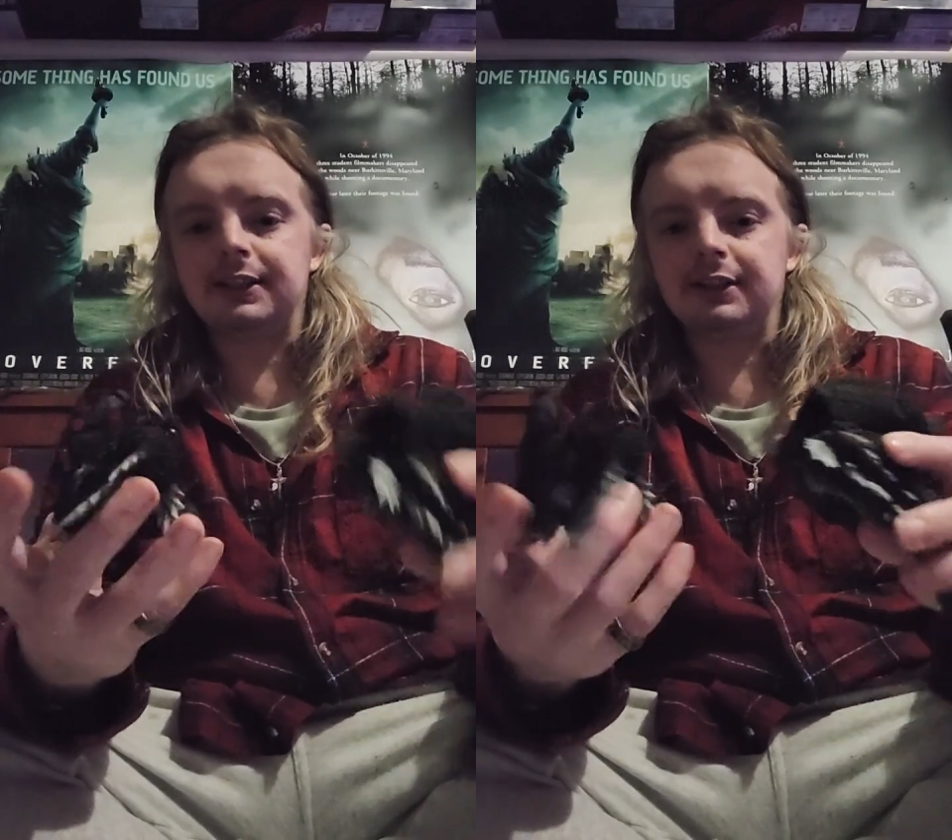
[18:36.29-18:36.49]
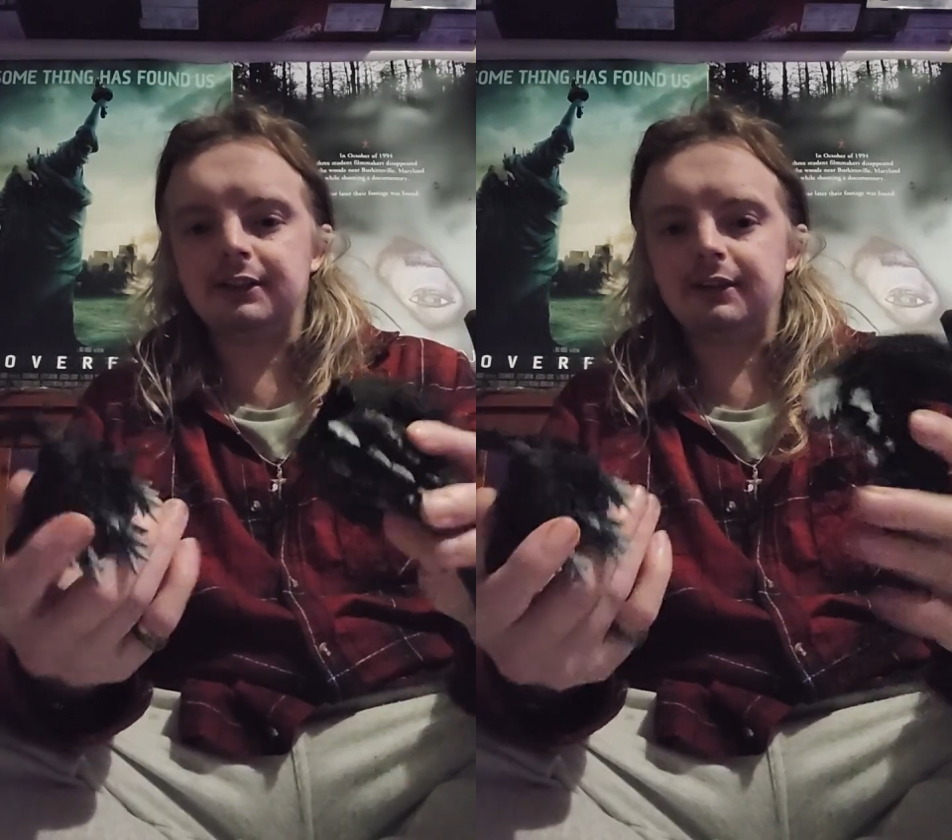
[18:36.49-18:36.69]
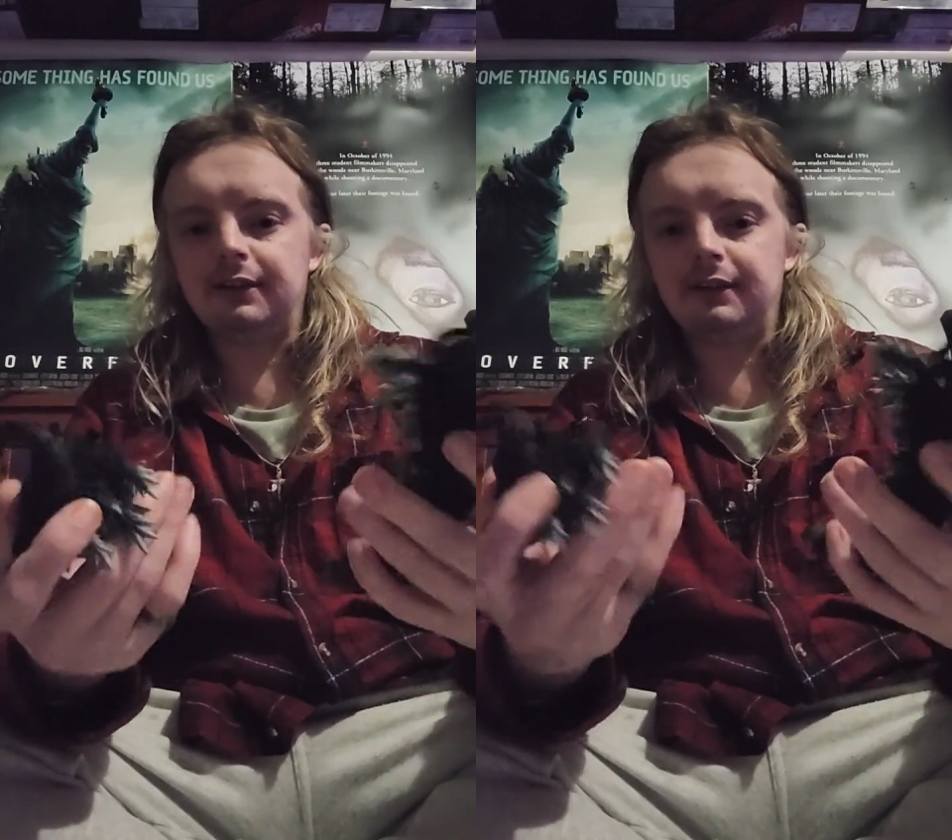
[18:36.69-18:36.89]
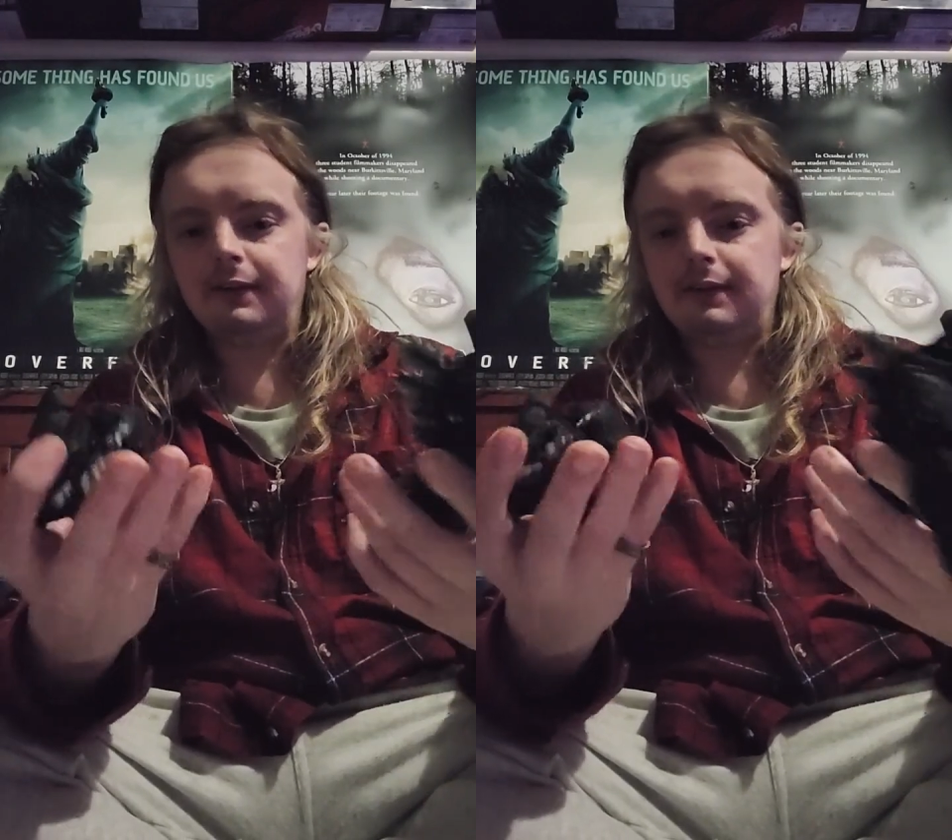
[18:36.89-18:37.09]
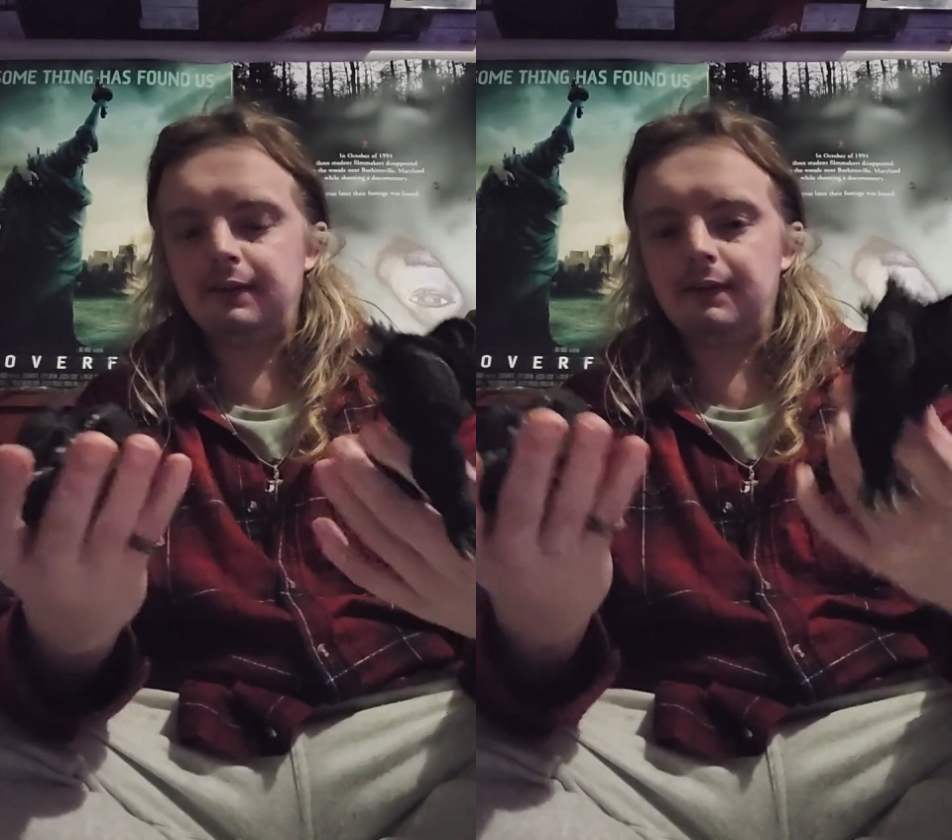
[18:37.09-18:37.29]
and
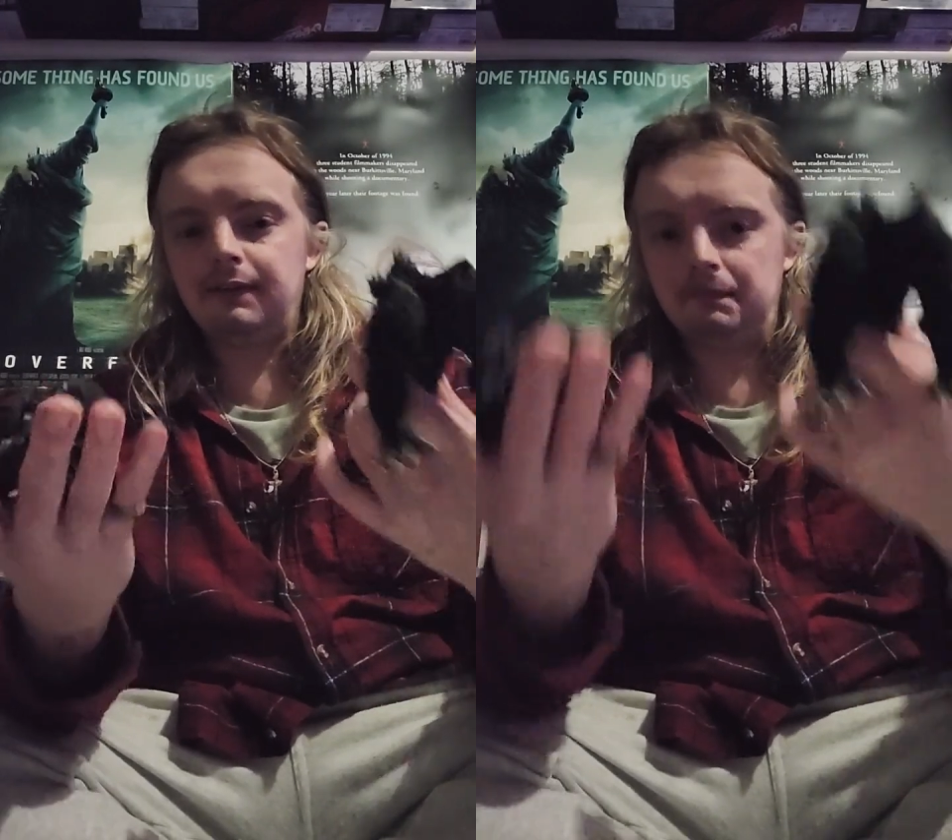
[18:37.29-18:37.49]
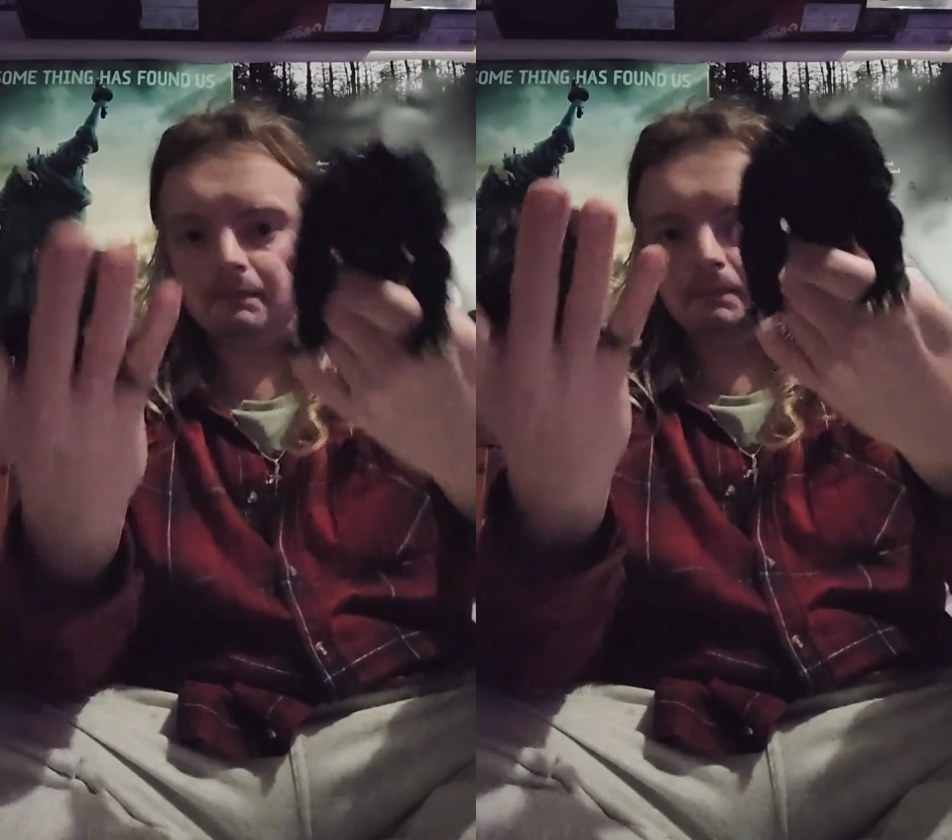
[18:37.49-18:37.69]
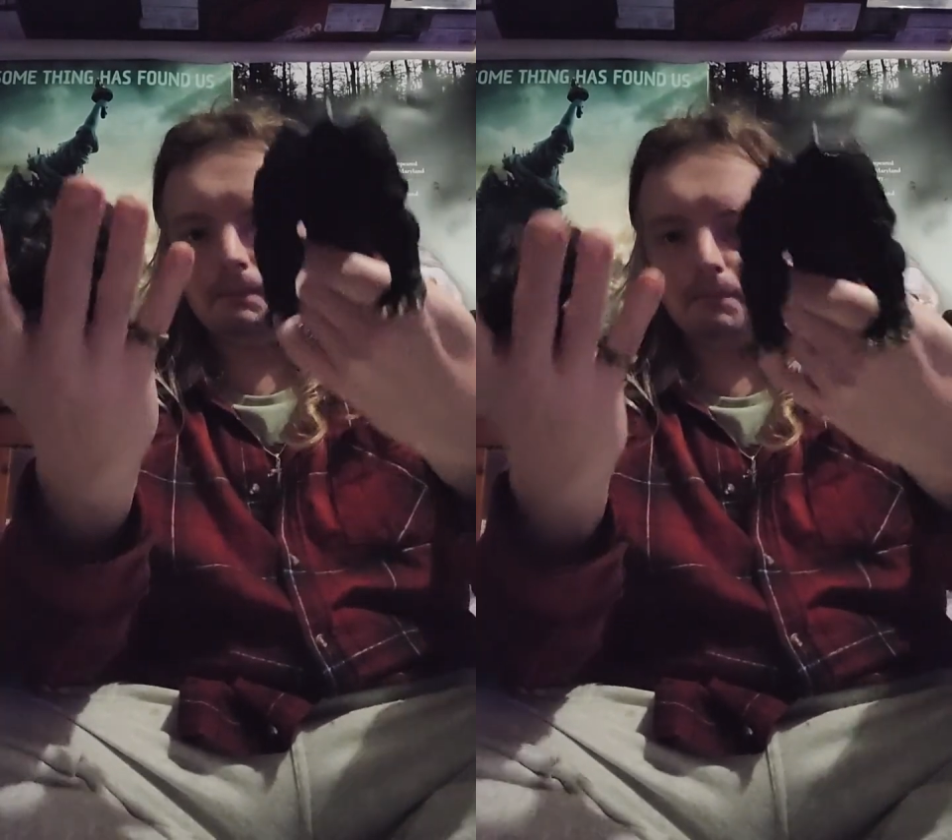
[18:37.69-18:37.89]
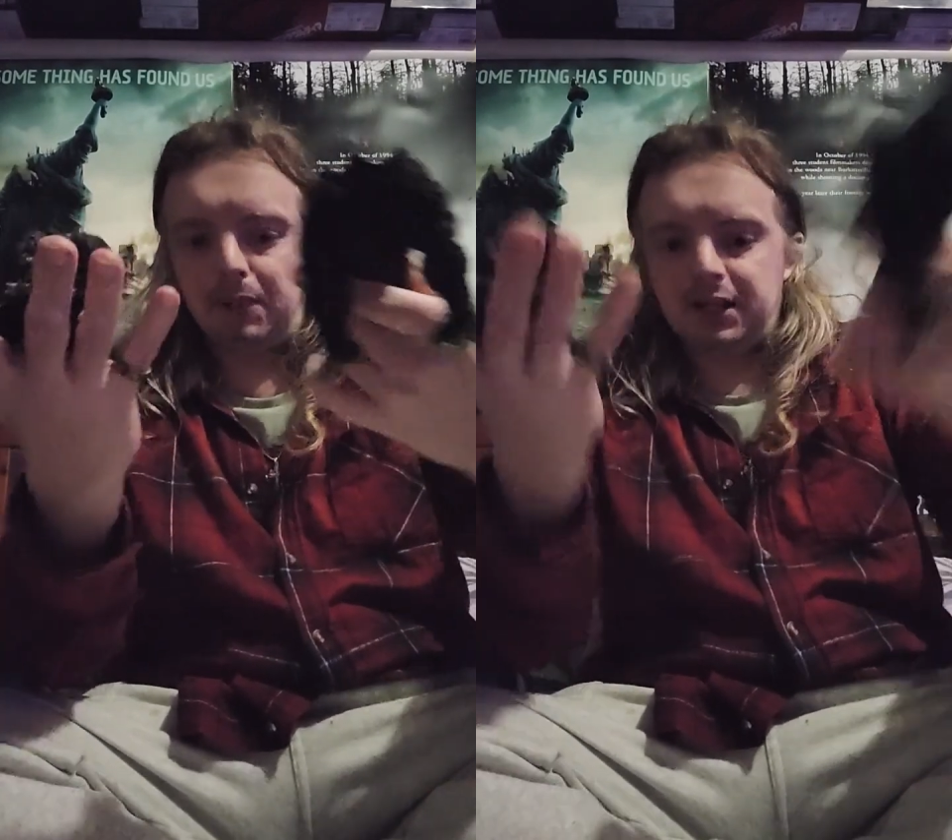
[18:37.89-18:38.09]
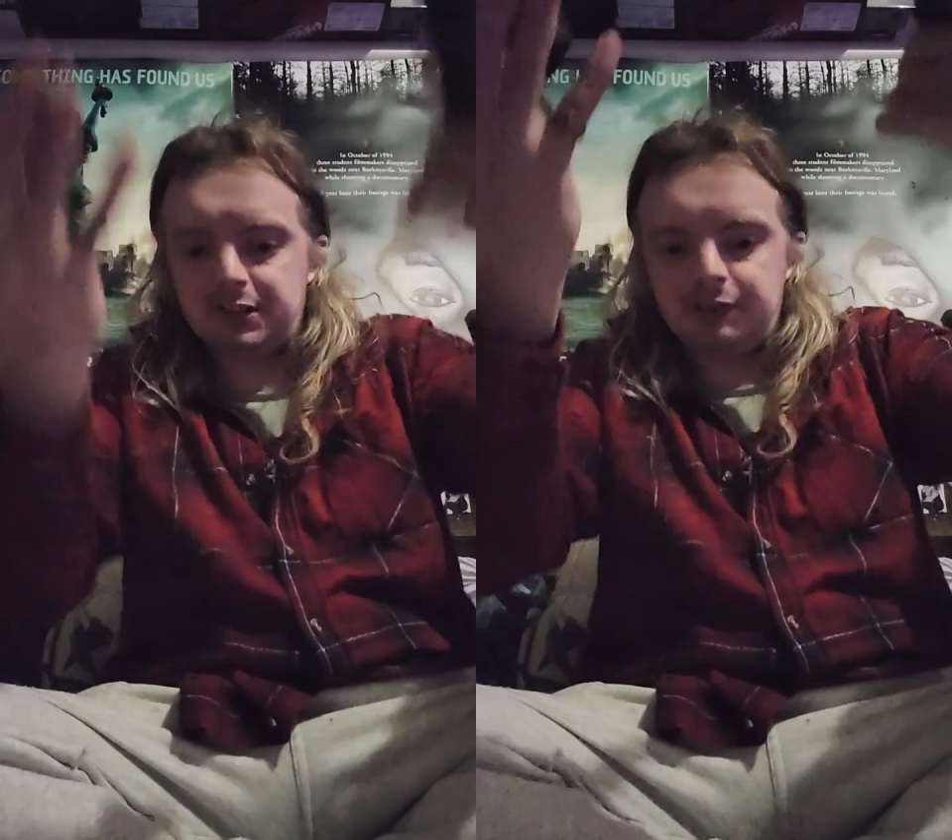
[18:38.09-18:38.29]

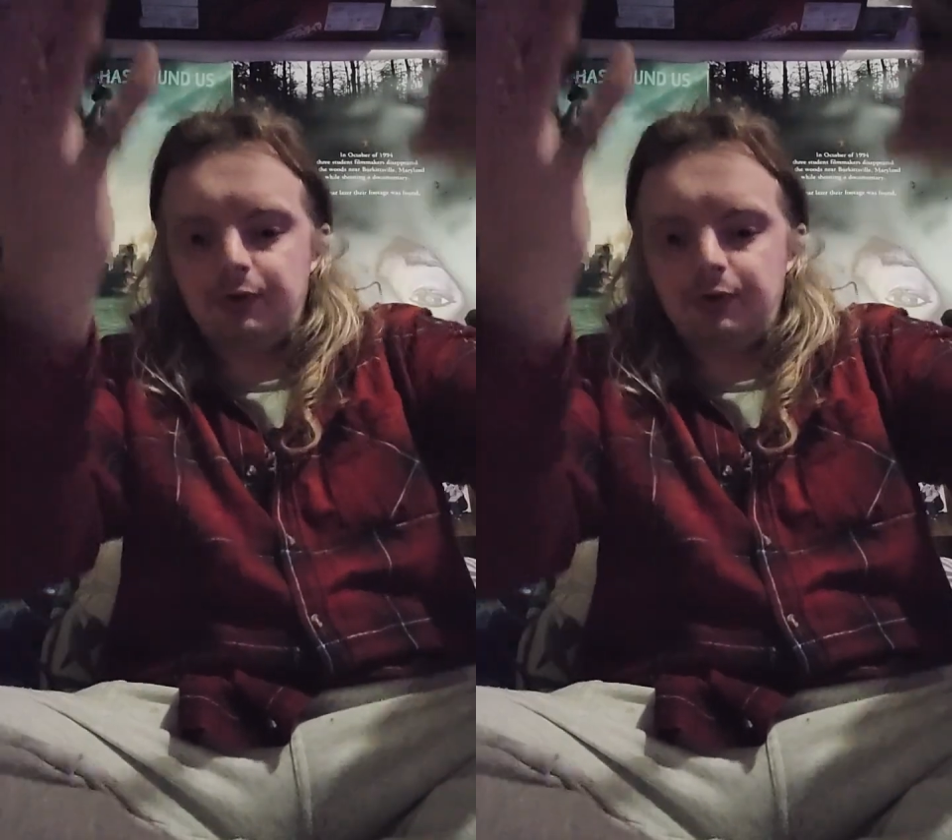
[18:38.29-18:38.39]
pieces